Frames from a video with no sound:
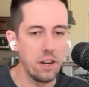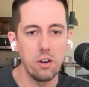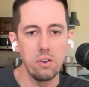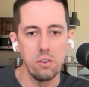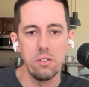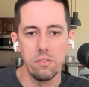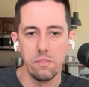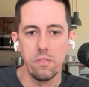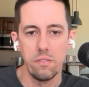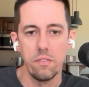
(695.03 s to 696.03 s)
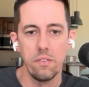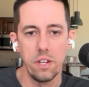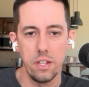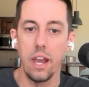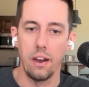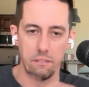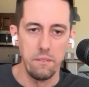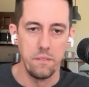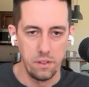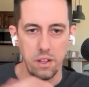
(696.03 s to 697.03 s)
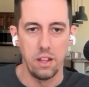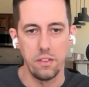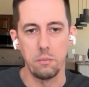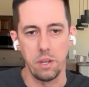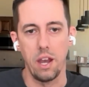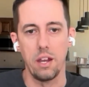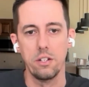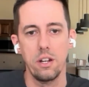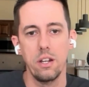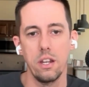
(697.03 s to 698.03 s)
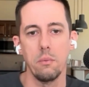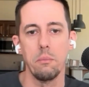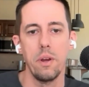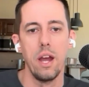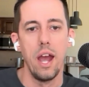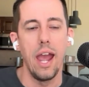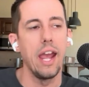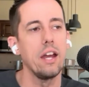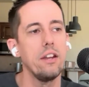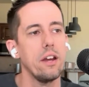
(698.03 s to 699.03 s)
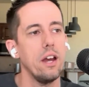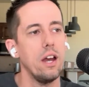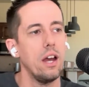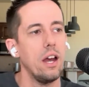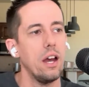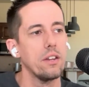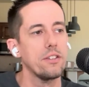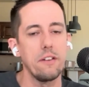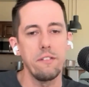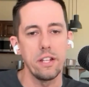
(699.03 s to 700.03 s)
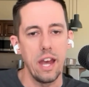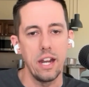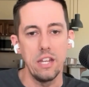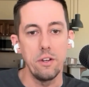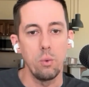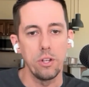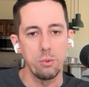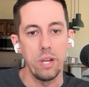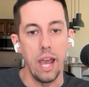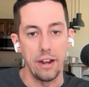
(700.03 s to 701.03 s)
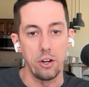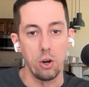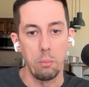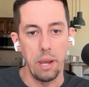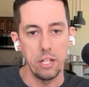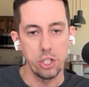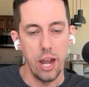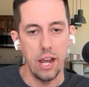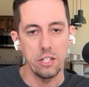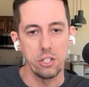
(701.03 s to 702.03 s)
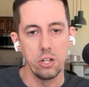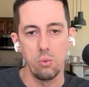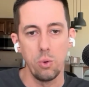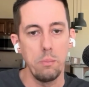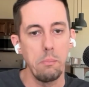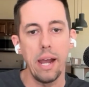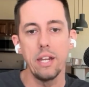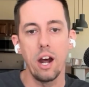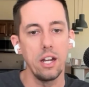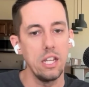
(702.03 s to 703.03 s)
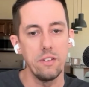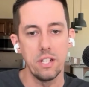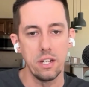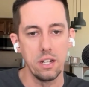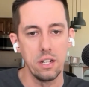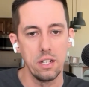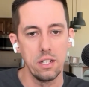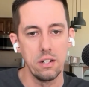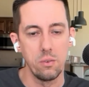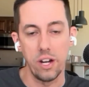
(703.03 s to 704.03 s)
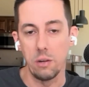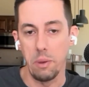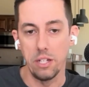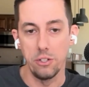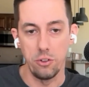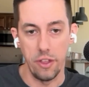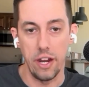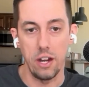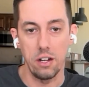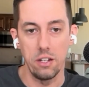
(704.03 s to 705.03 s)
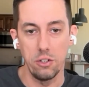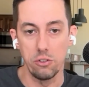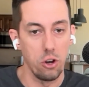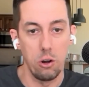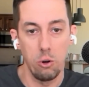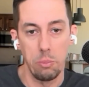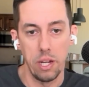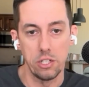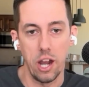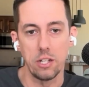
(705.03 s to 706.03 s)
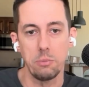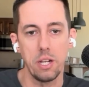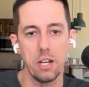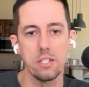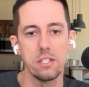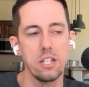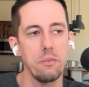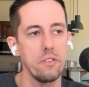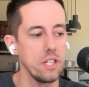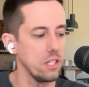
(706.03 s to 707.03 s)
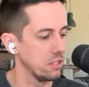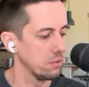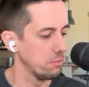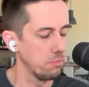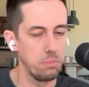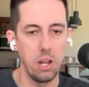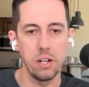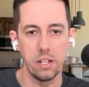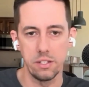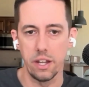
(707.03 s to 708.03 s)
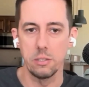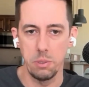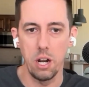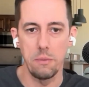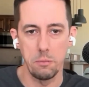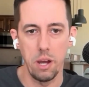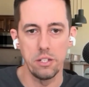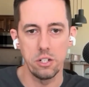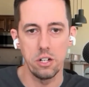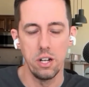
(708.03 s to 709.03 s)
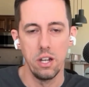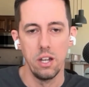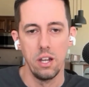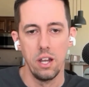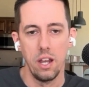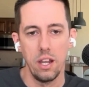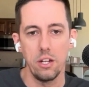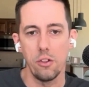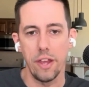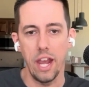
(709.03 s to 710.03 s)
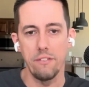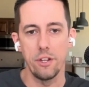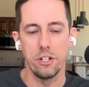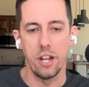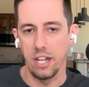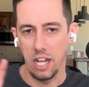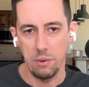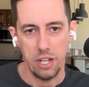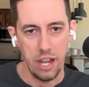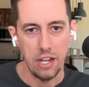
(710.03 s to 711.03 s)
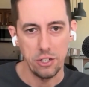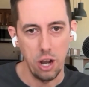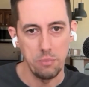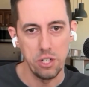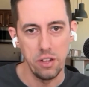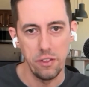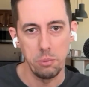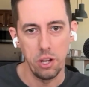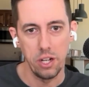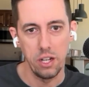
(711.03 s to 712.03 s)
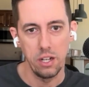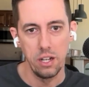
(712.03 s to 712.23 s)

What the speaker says: Them cache and you guys do your thing. Let them cache. Yep. And stuff like that, even once we add our own page cache, we might not even recommend you use our own page cache because some of these plugins like Speed Optimizer, they have their dynamic cache option in their plugin.